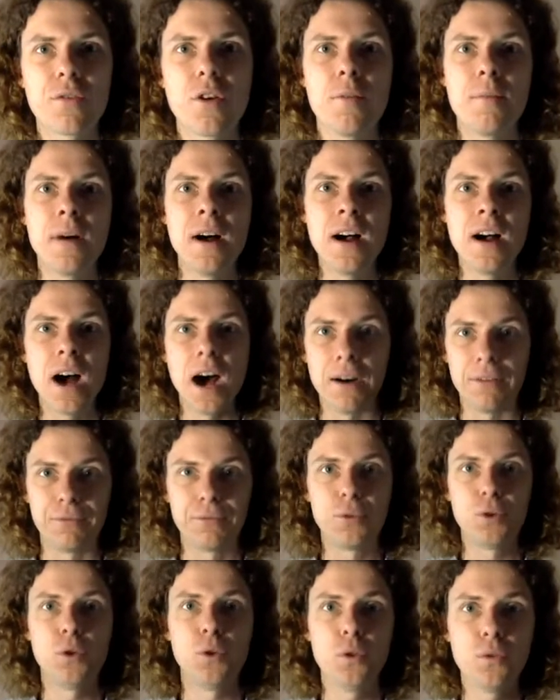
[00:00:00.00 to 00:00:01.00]
from a
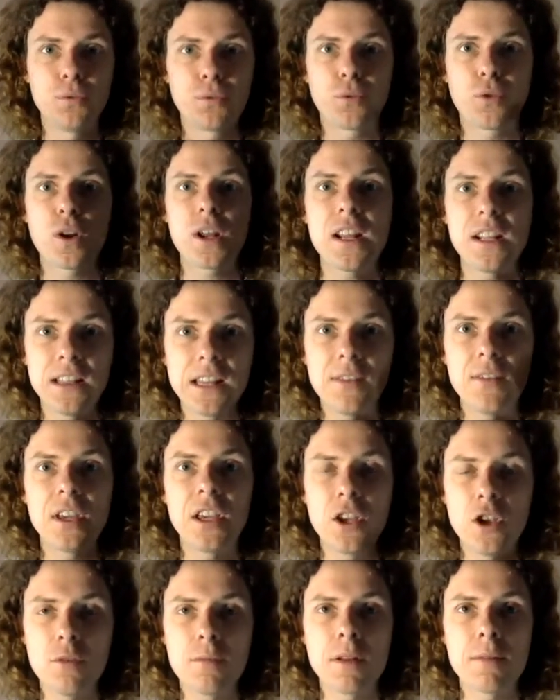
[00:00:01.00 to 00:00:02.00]
full, free,
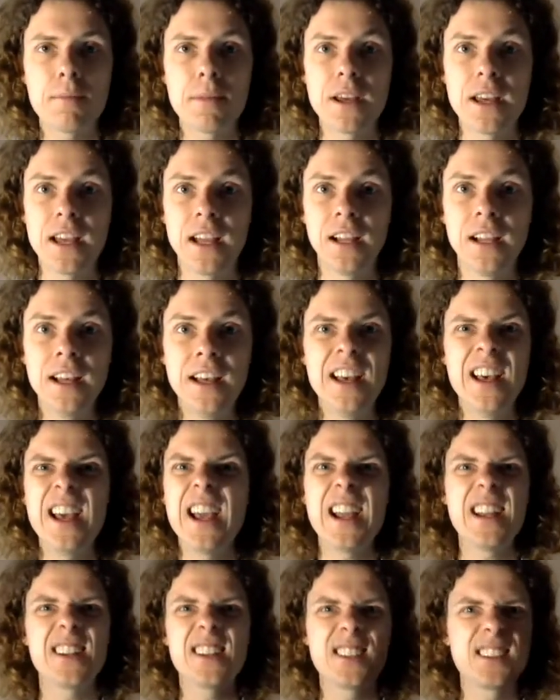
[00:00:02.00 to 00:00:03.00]
living human being
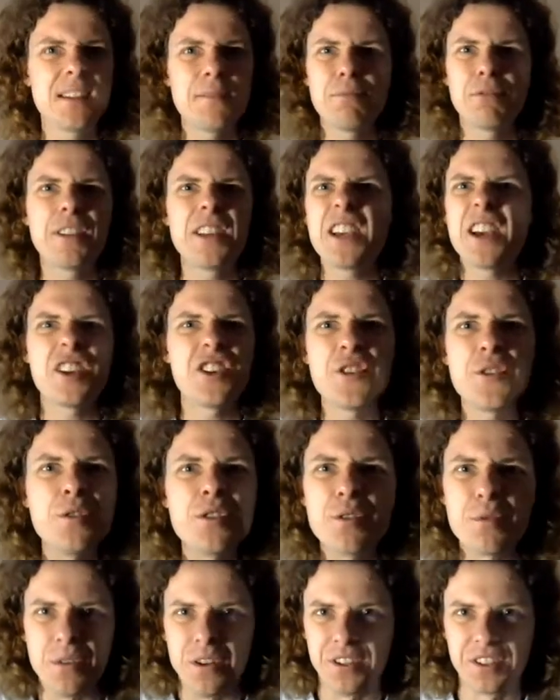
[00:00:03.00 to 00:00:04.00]
into simply a
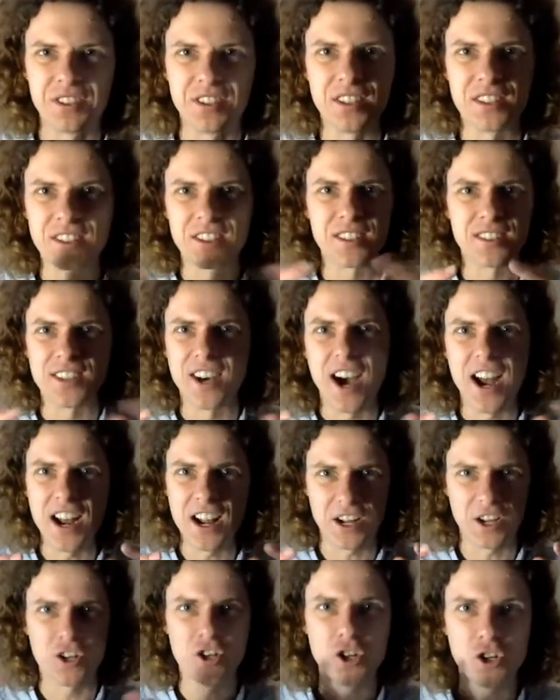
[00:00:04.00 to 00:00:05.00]
uterus that
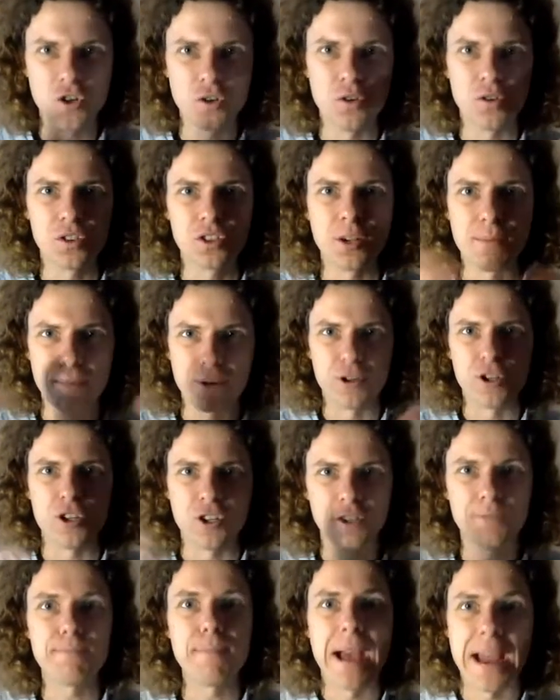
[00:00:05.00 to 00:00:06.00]
society can use to
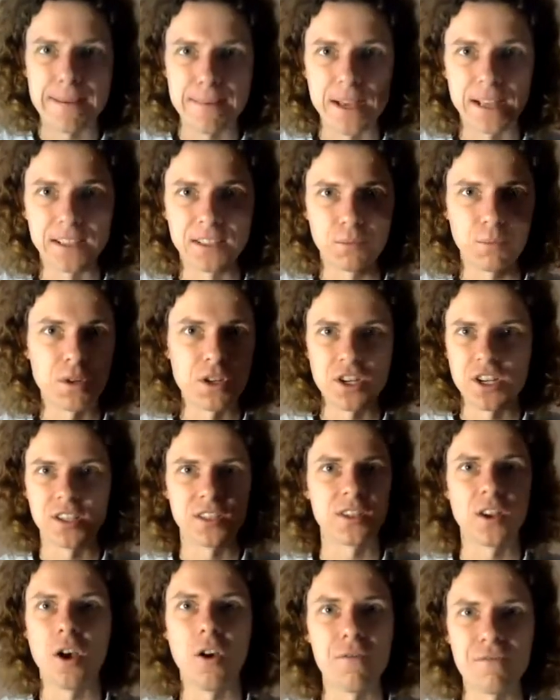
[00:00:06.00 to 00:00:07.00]
produce babies, which
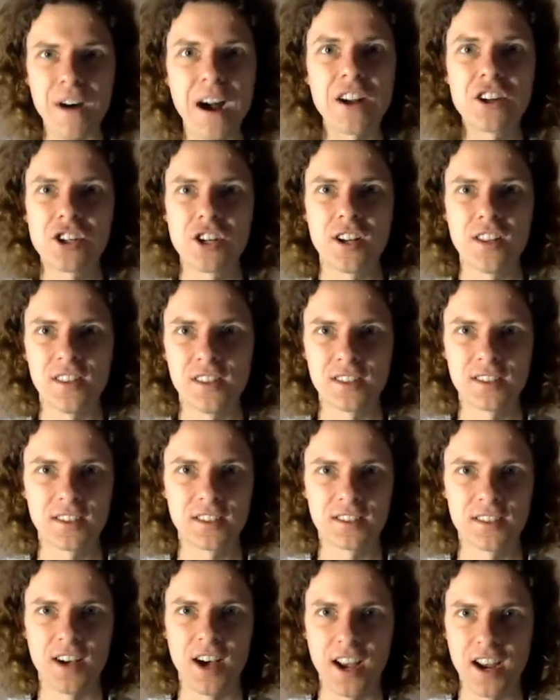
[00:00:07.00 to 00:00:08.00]
is her function in this
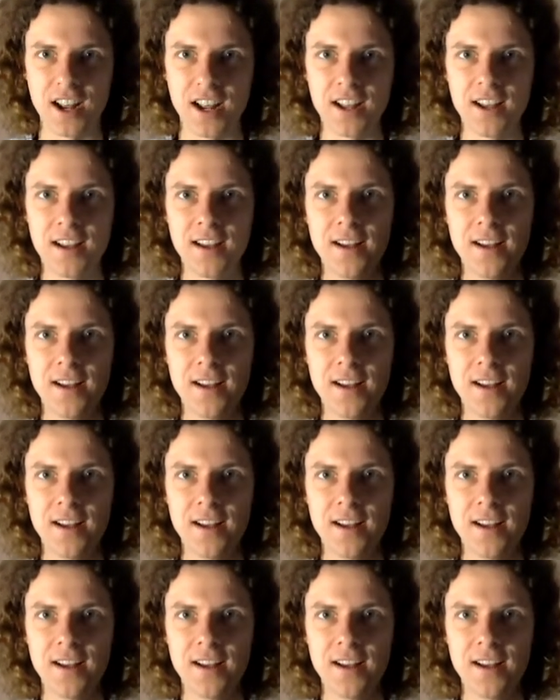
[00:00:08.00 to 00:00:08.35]
society.